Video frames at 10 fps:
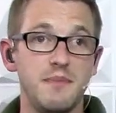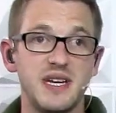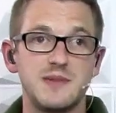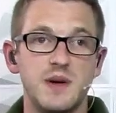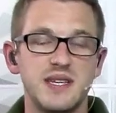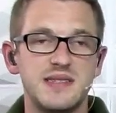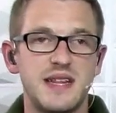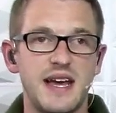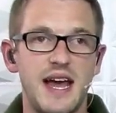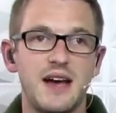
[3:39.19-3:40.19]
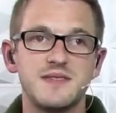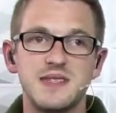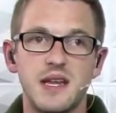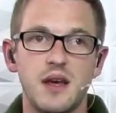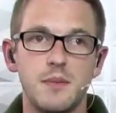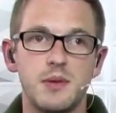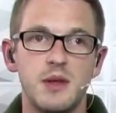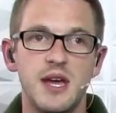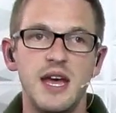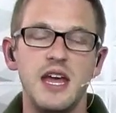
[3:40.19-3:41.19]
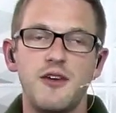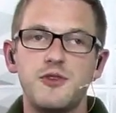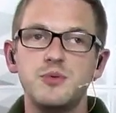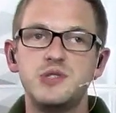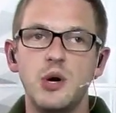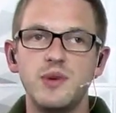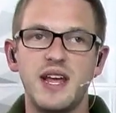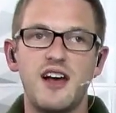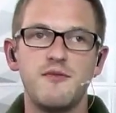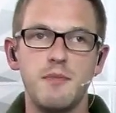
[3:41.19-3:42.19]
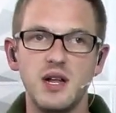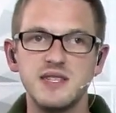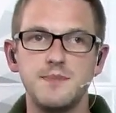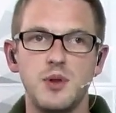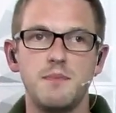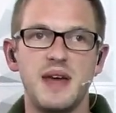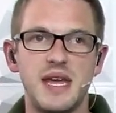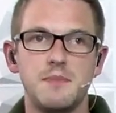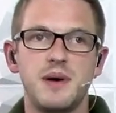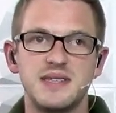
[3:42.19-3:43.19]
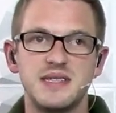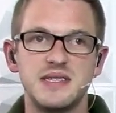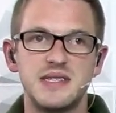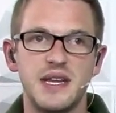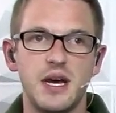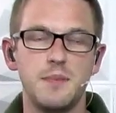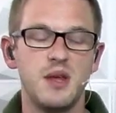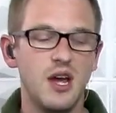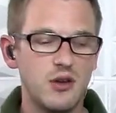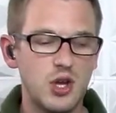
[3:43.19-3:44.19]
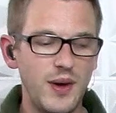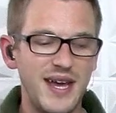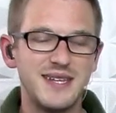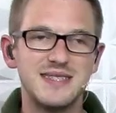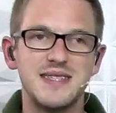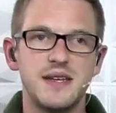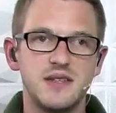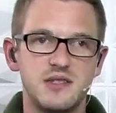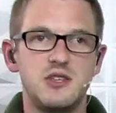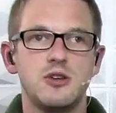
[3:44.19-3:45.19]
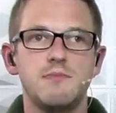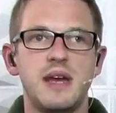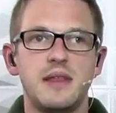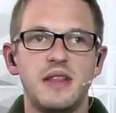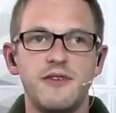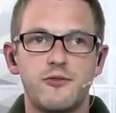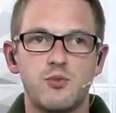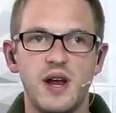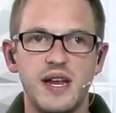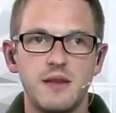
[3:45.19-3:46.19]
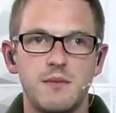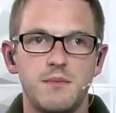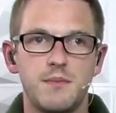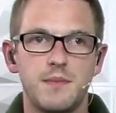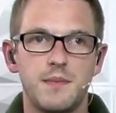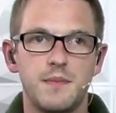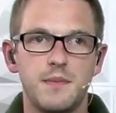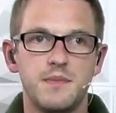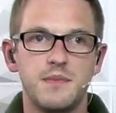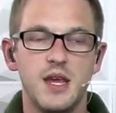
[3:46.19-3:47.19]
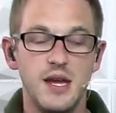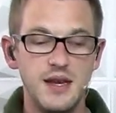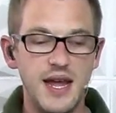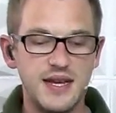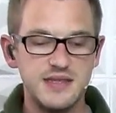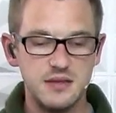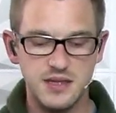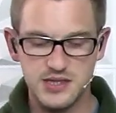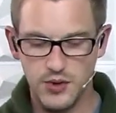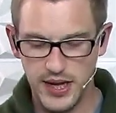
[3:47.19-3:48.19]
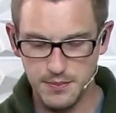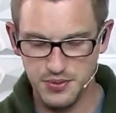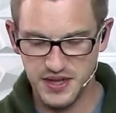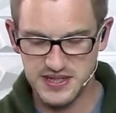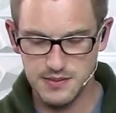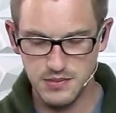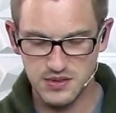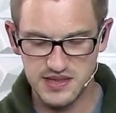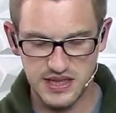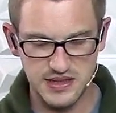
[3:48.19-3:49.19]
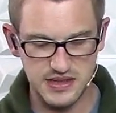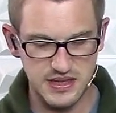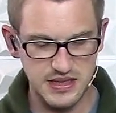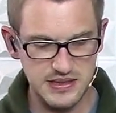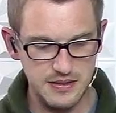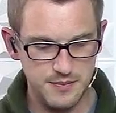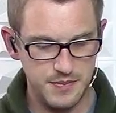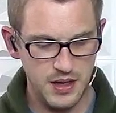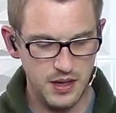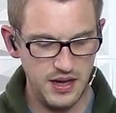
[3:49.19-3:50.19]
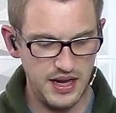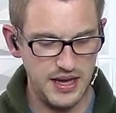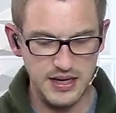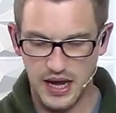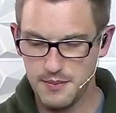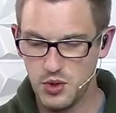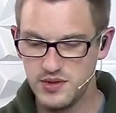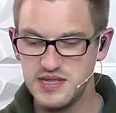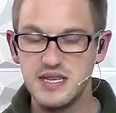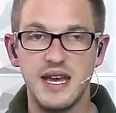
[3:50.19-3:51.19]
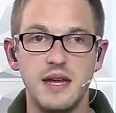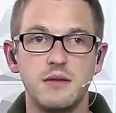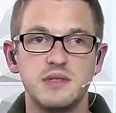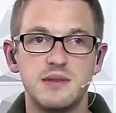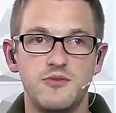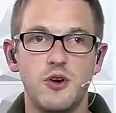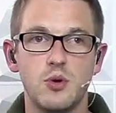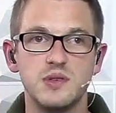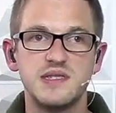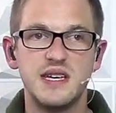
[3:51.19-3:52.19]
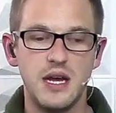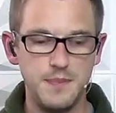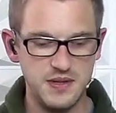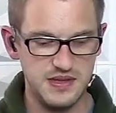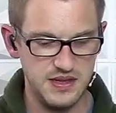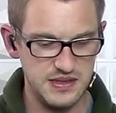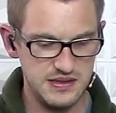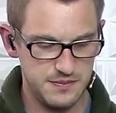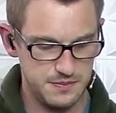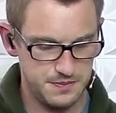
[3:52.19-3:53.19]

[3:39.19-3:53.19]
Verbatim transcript: mix bus that I have set up. If you don't have multiple main buses set up, go ahead and send it to your main left, right. Next, let's go ahead and play some music into this, and I'm going to get some vocals set up into this.